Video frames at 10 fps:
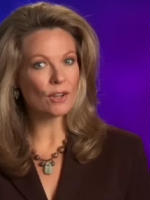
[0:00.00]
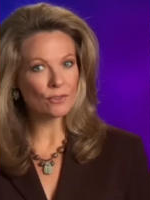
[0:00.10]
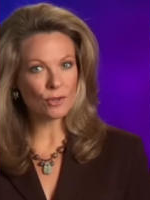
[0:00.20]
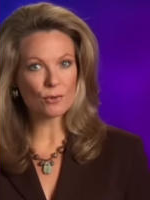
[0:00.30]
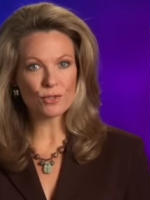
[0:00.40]

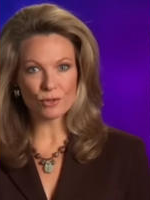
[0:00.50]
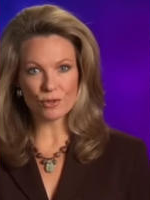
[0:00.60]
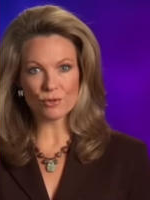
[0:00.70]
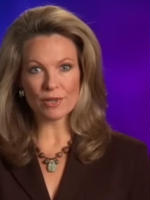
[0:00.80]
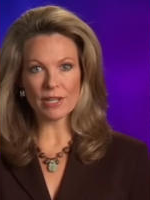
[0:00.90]
undergo
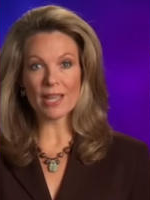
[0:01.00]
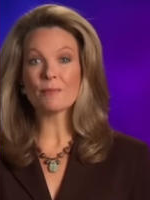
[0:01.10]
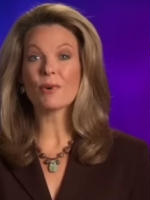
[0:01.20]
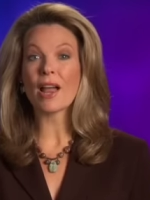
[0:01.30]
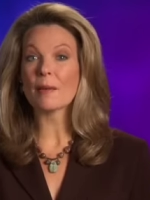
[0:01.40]
surgery and
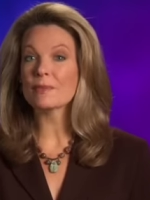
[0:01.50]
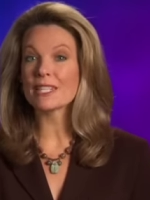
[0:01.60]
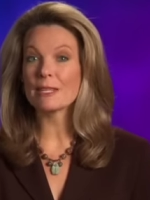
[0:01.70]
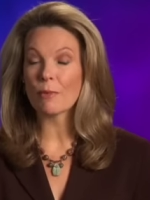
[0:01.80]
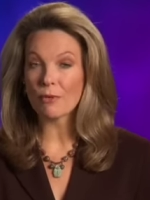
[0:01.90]
perhaps
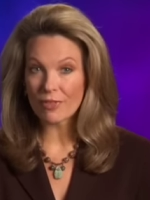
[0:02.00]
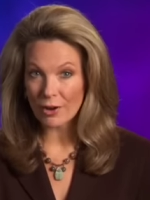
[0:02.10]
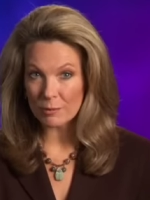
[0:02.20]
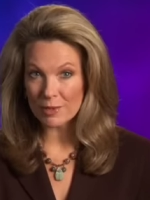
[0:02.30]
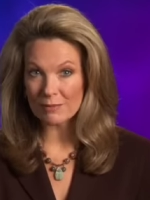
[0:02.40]

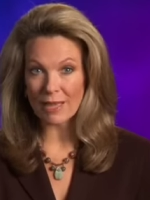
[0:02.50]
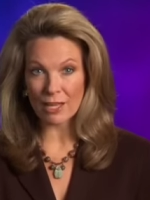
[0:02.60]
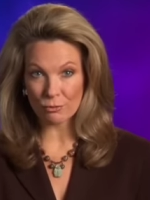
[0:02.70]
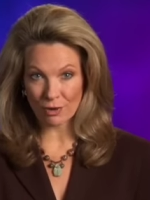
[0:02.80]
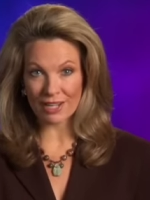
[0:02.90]
chemotherapy
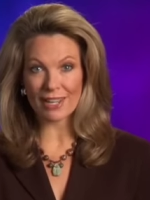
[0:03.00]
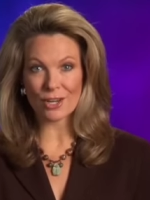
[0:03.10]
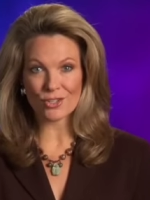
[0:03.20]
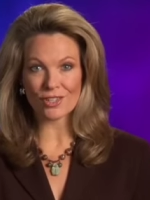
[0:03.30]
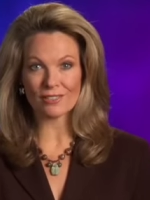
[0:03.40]
and
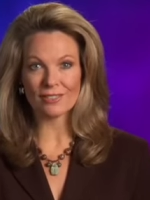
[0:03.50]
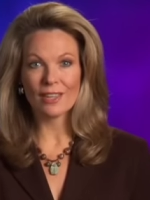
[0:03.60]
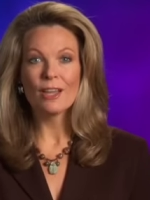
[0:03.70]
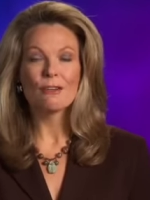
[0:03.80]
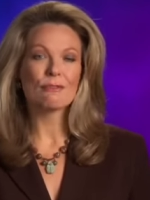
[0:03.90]
radiation.
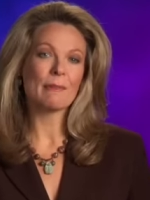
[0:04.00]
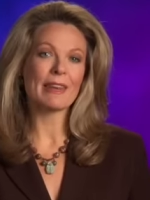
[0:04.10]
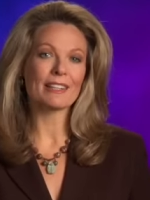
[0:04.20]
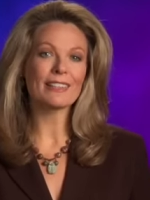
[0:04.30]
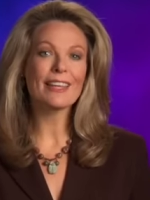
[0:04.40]
For
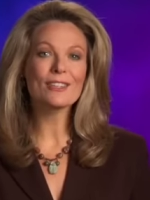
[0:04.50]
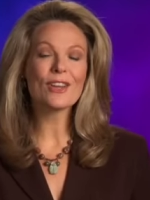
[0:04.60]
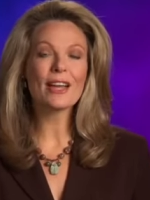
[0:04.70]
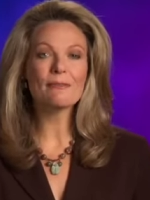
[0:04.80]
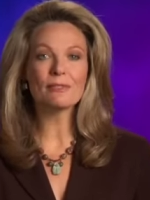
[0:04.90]
Medical Edge,
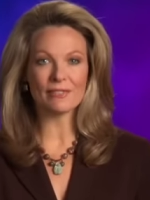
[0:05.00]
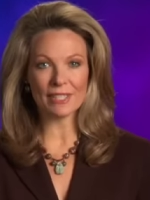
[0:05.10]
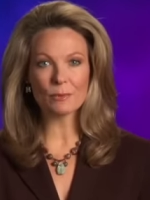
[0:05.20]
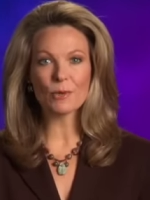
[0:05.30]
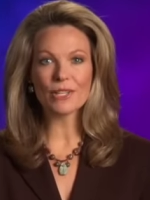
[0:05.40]
I'm
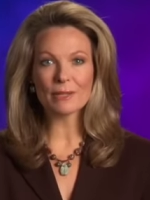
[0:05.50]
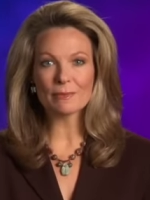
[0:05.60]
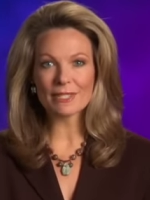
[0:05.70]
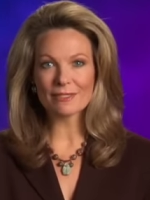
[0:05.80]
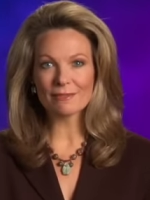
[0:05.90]
Vivian
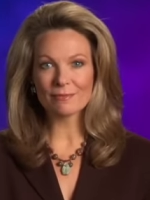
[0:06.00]
Williams.